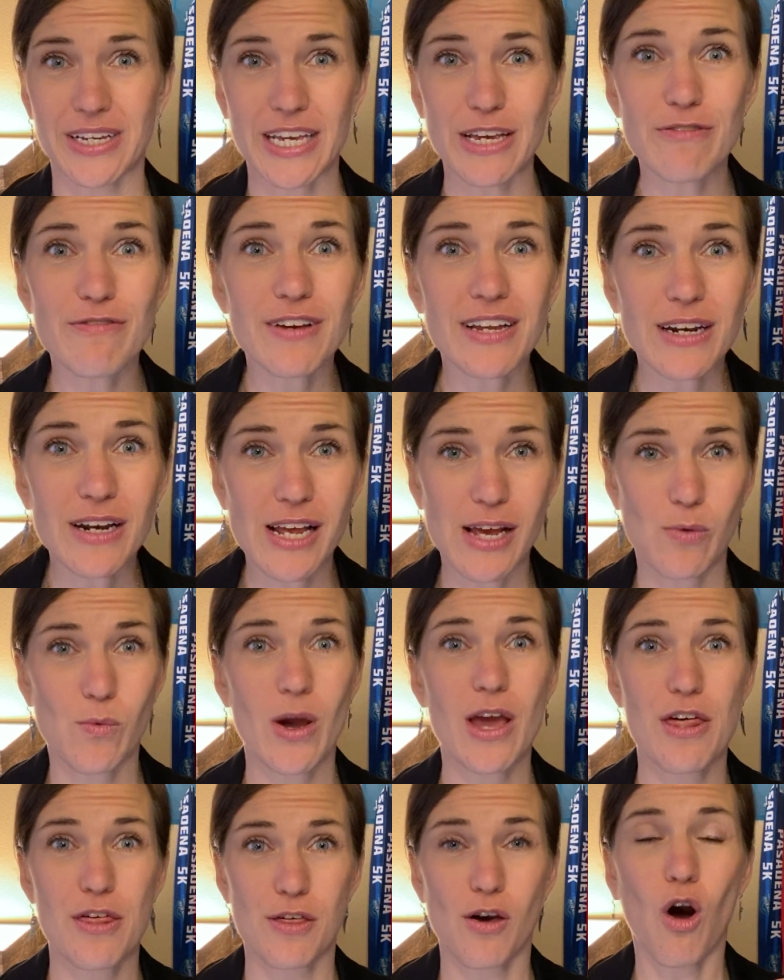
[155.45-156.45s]
Even
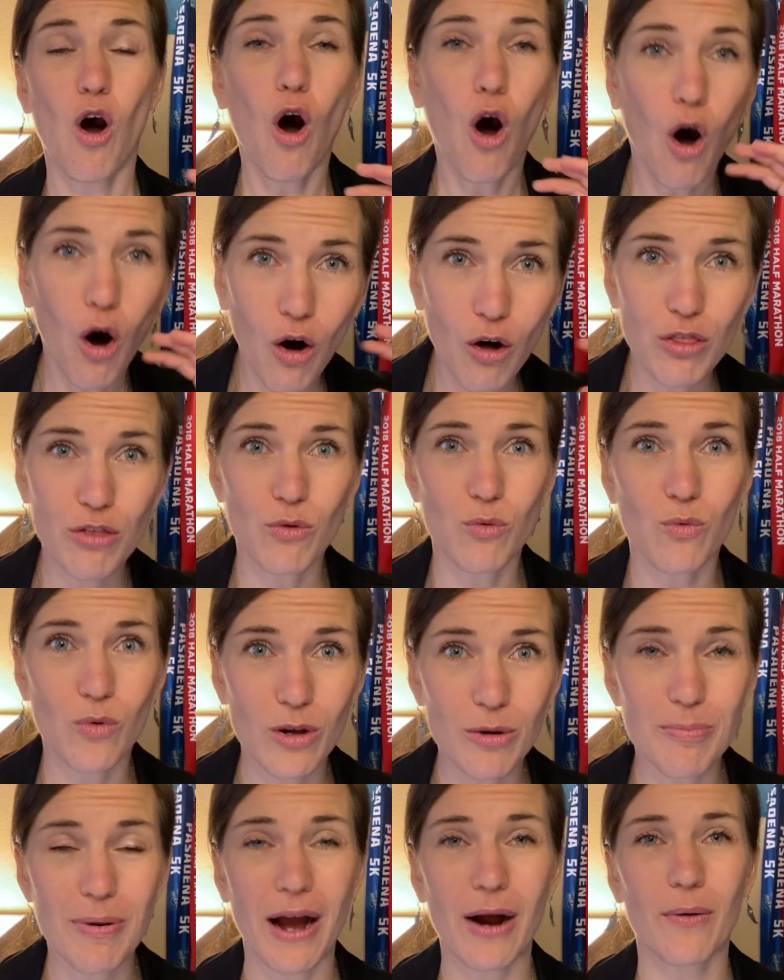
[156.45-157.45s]
with all the
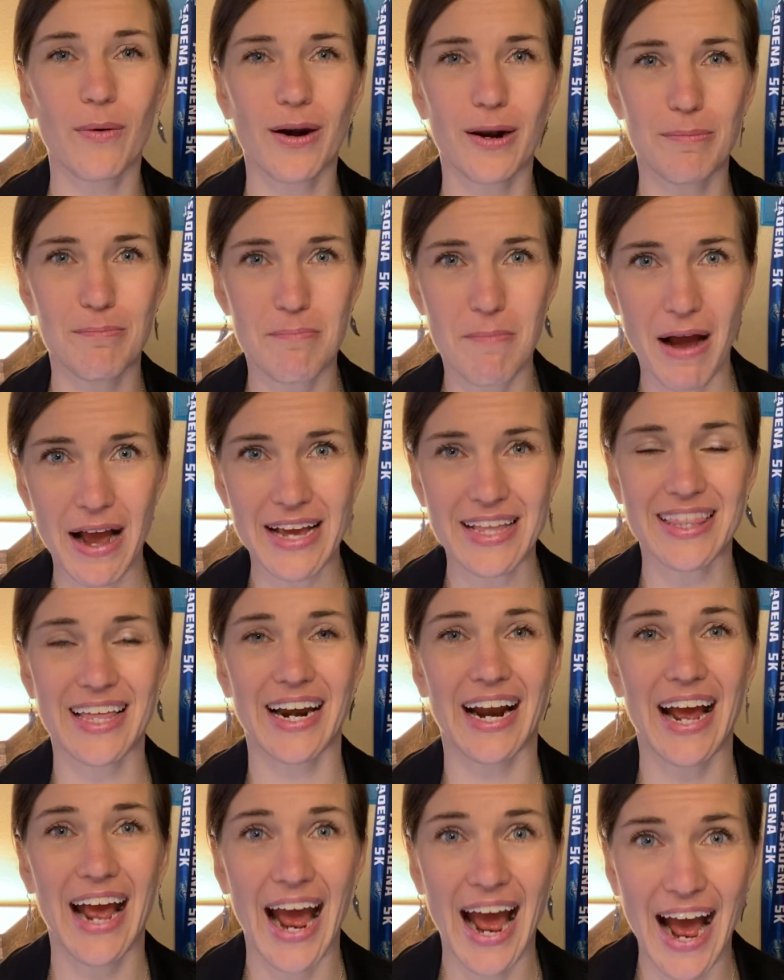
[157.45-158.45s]
willpower and might that
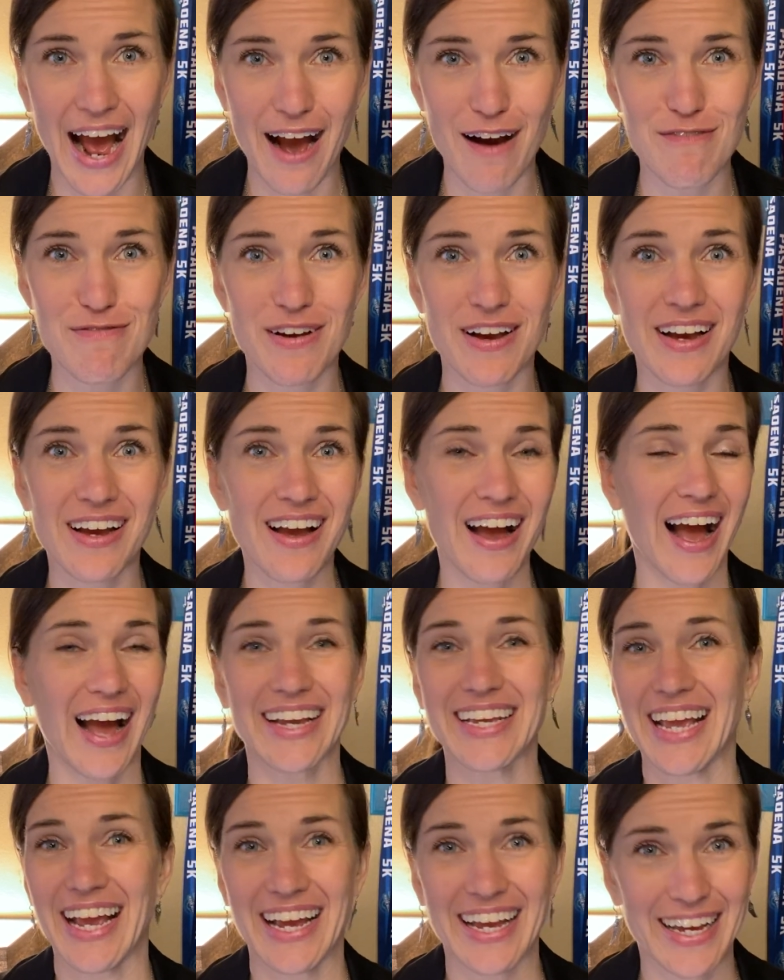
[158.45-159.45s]
I have, I
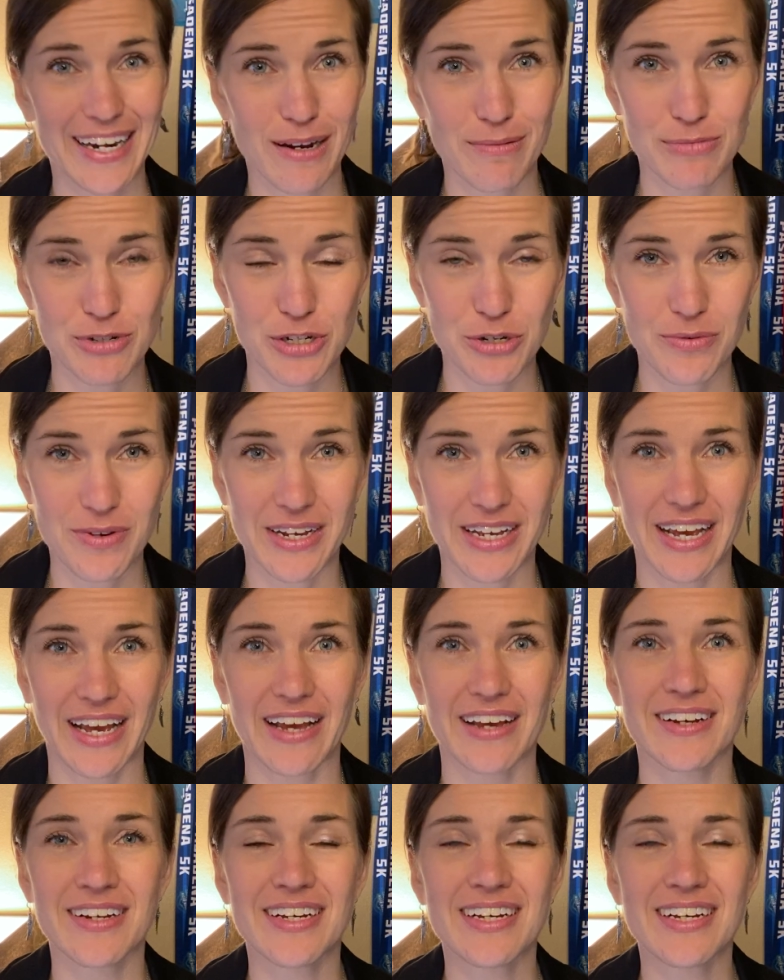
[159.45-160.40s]
can't end up doing it.